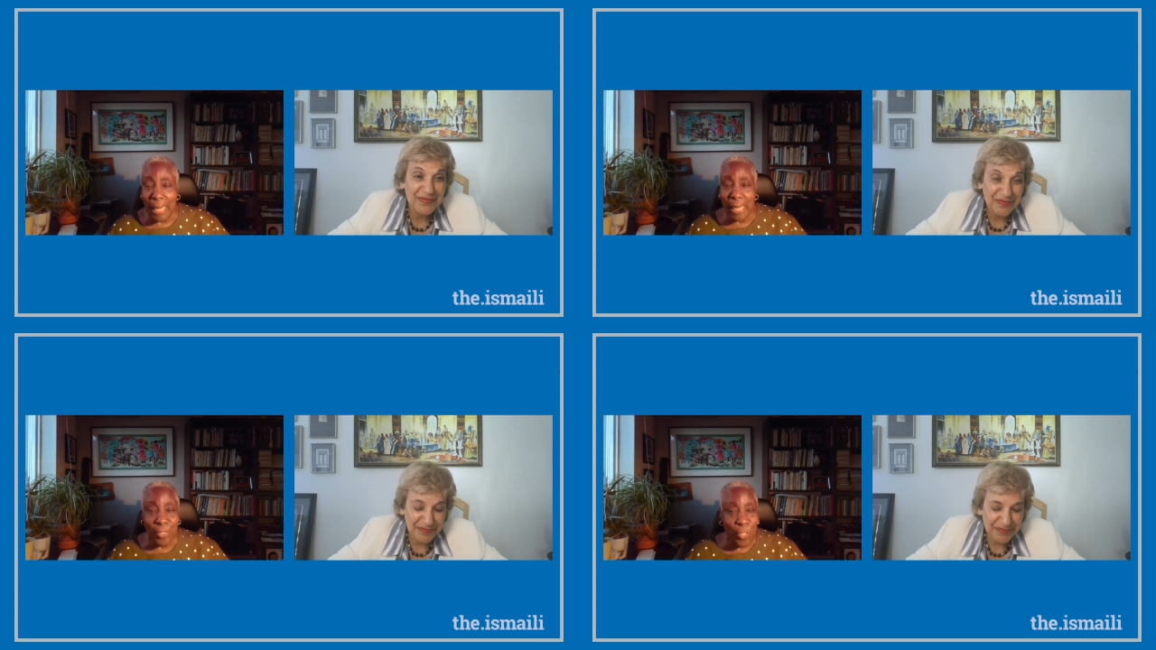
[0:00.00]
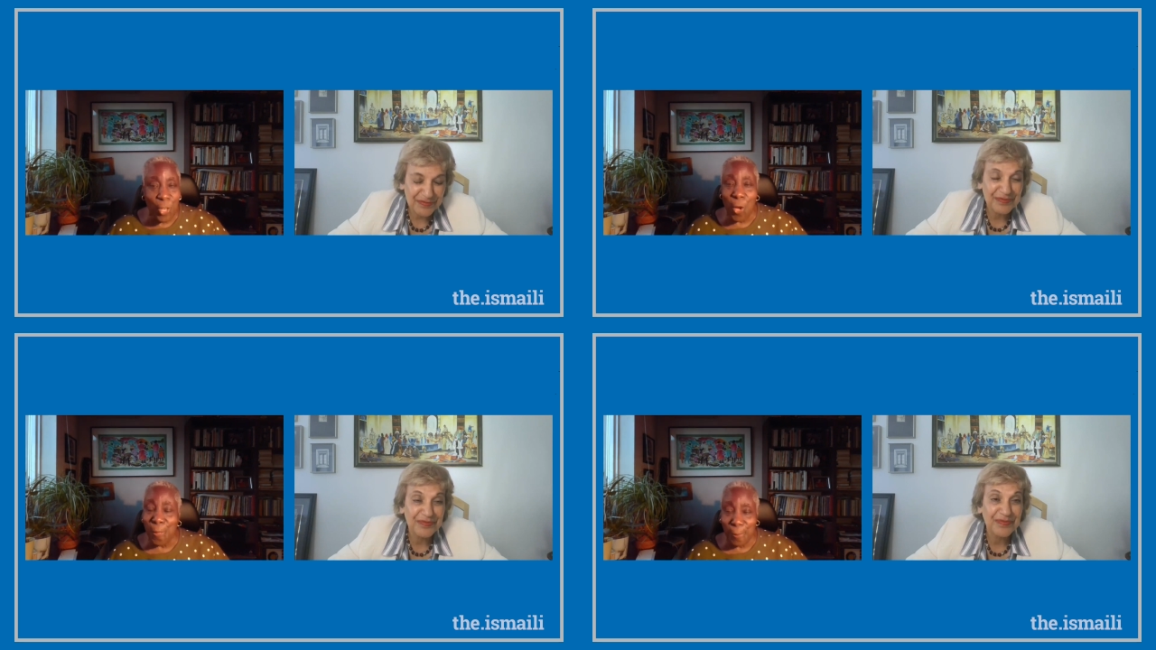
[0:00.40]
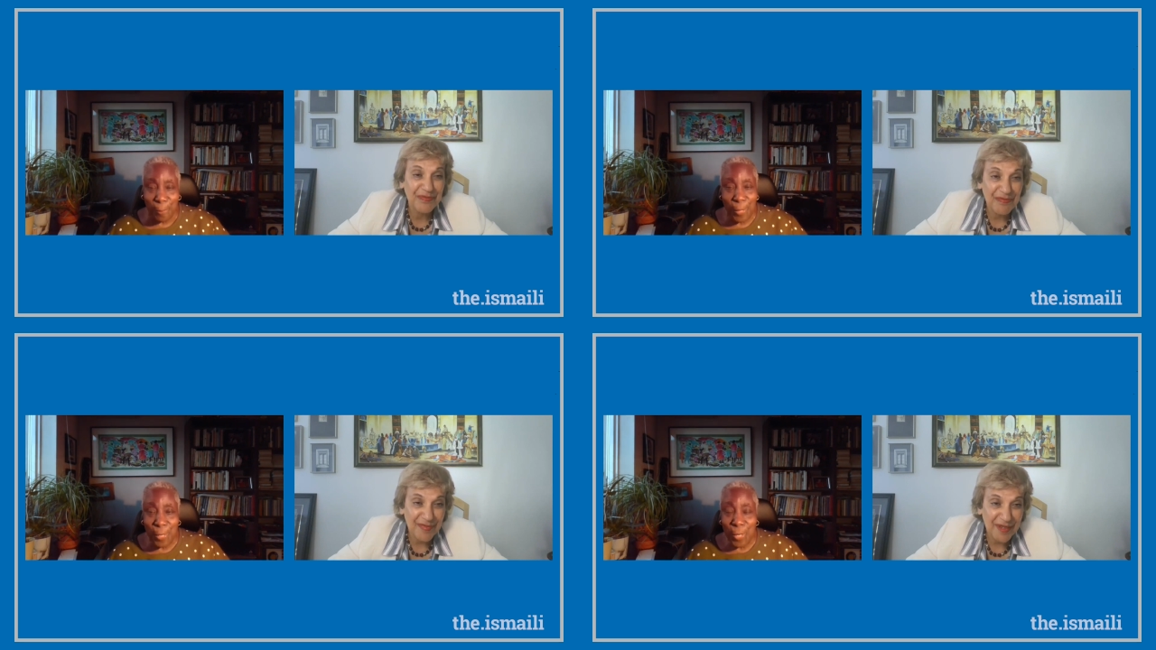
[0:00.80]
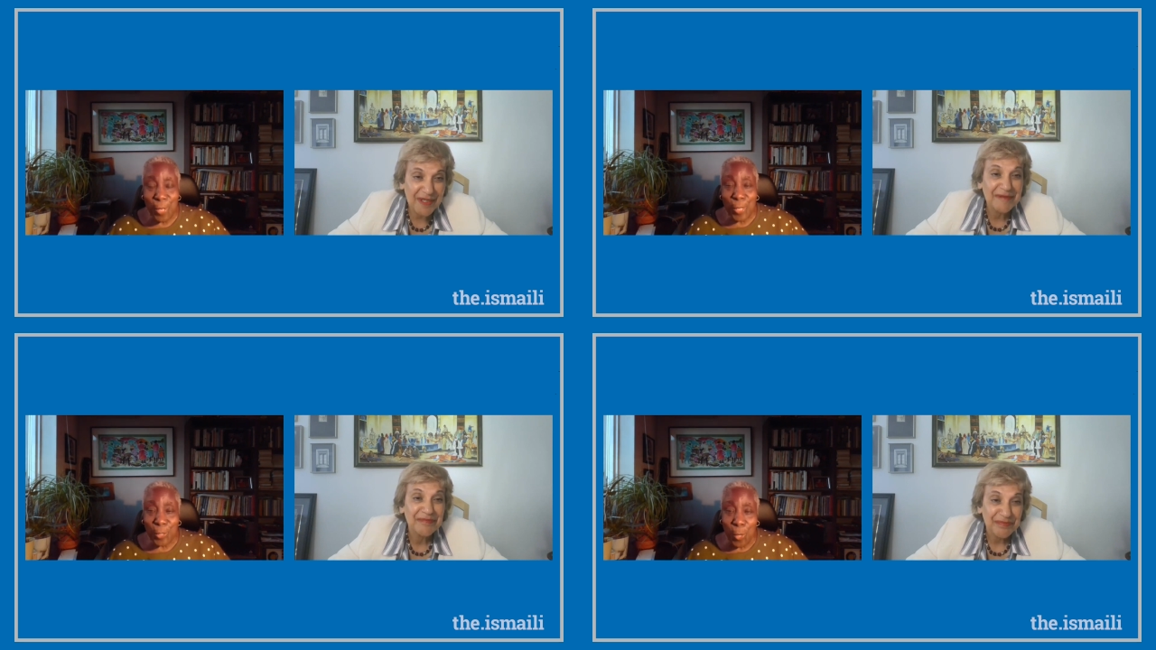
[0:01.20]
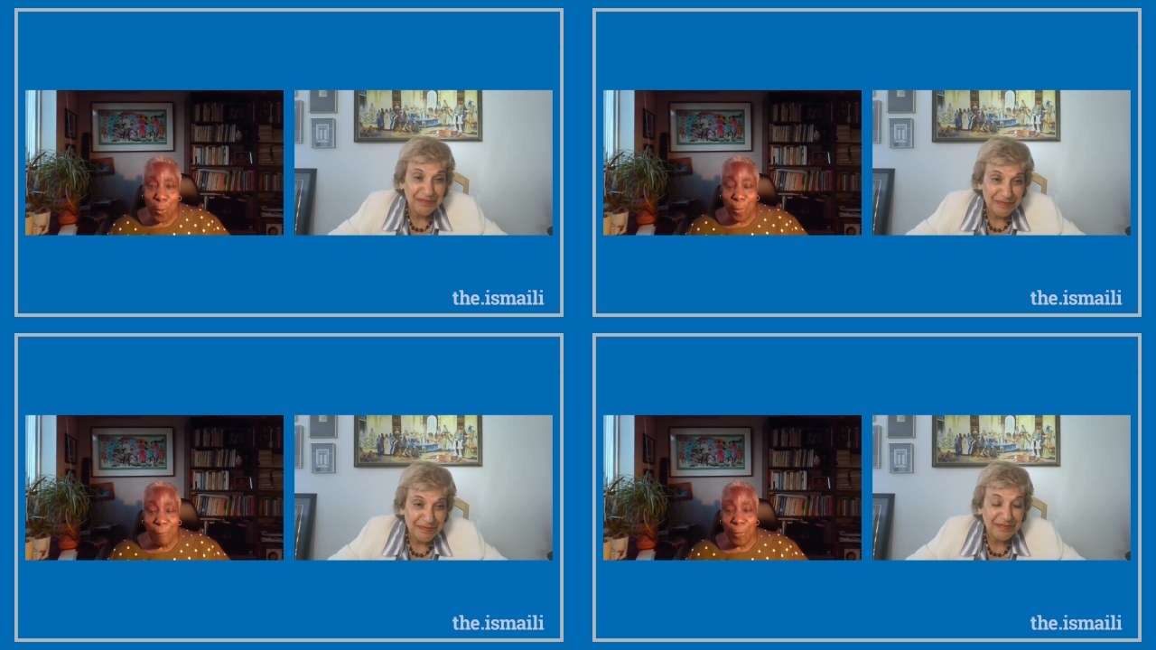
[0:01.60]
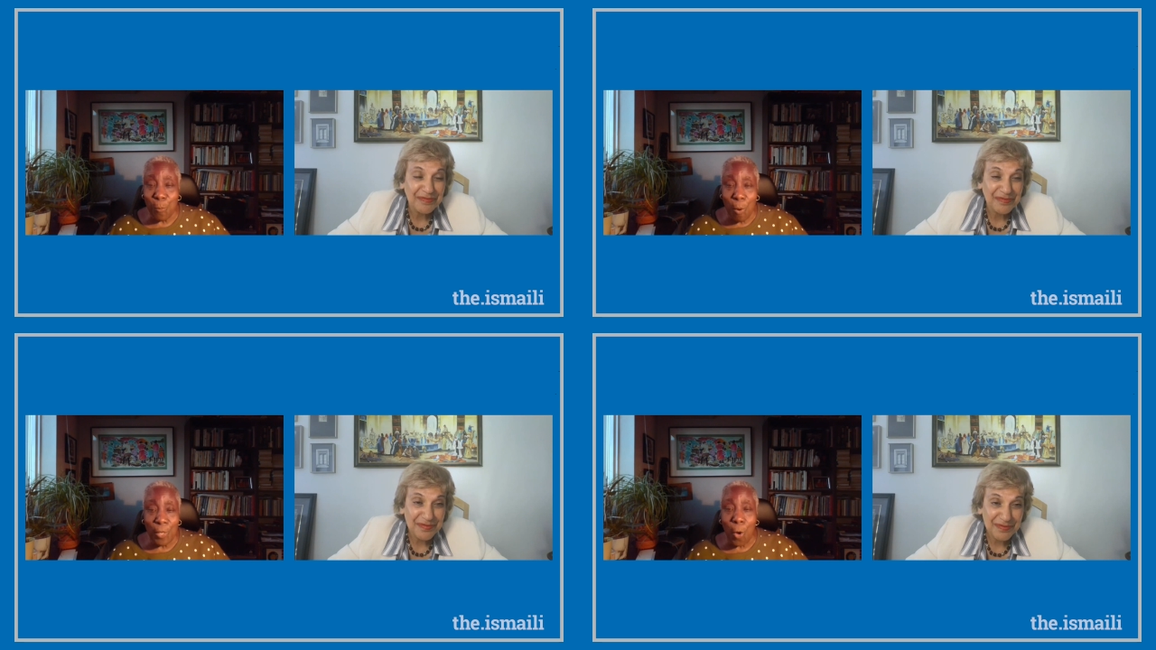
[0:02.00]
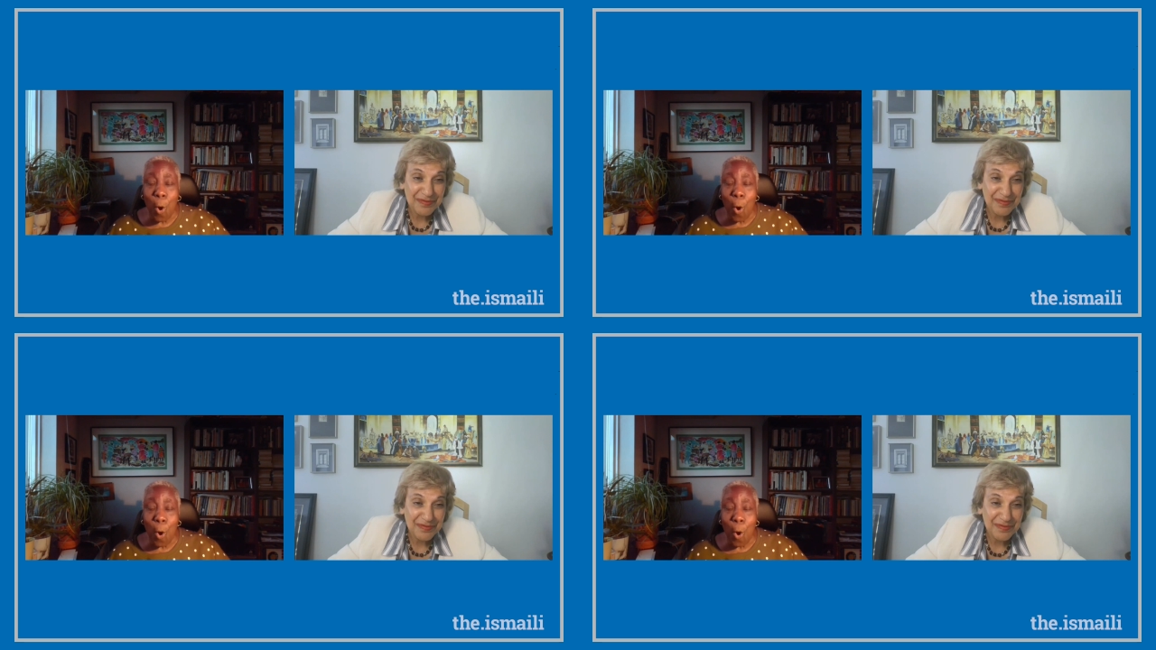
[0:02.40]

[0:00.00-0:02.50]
Speaker 1: as the other. So if you want